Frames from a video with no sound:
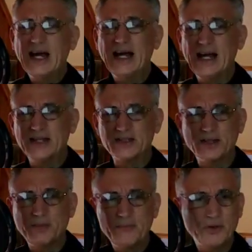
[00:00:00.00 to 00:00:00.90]
And
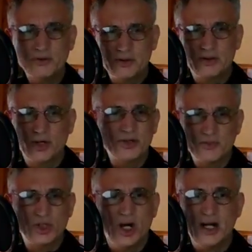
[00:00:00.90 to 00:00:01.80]
some people took some
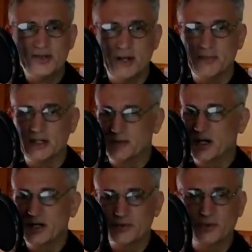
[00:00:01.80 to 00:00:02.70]
shots at me, to be
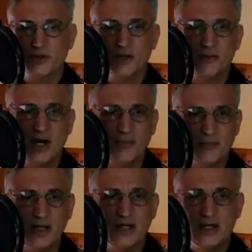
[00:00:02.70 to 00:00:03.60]
honest with you, about
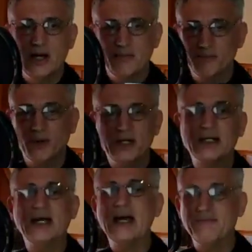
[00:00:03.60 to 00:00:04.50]
me putting
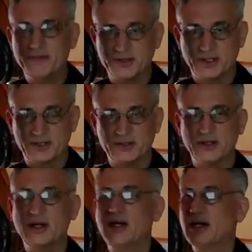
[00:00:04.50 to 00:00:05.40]
an emphasis,
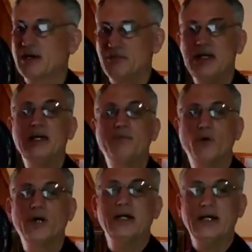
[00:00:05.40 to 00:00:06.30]
me
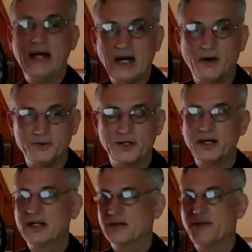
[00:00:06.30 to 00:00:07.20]
pointing out
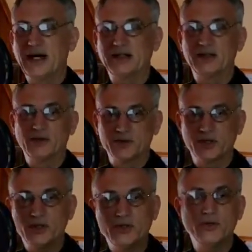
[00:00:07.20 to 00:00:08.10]
the fact that there was
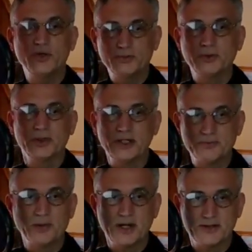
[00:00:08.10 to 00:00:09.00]
a huge police
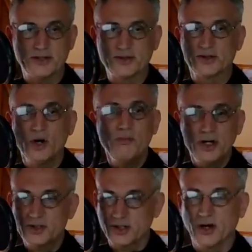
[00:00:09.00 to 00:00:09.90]
presence. So
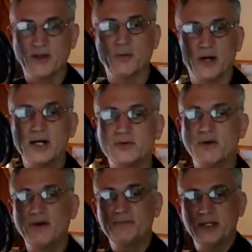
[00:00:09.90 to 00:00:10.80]
much so that when I
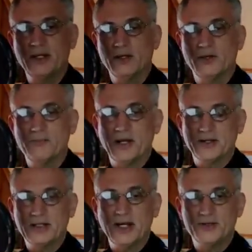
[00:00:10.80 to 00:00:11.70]
drove up the hill by
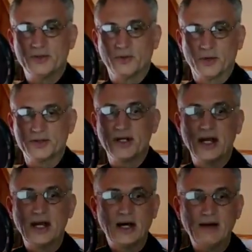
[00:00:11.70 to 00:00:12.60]
the tennis courts,
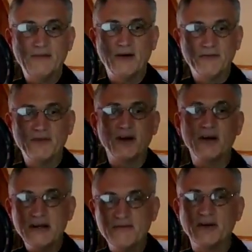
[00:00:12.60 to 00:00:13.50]
I felt
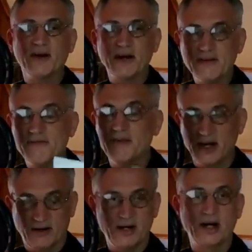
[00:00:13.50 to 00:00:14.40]
very, very,
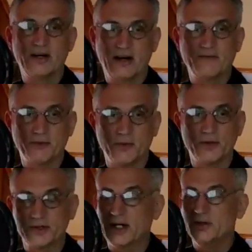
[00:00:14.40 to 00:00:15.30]
very uncomfortable
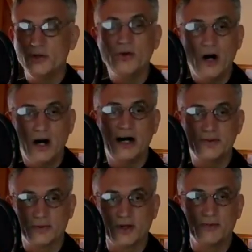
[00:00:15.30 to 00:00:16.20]
because I knew
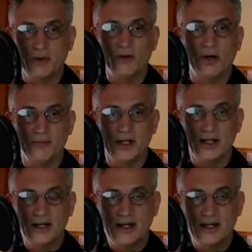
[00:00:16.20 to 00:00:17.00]
eyes were going to be on me.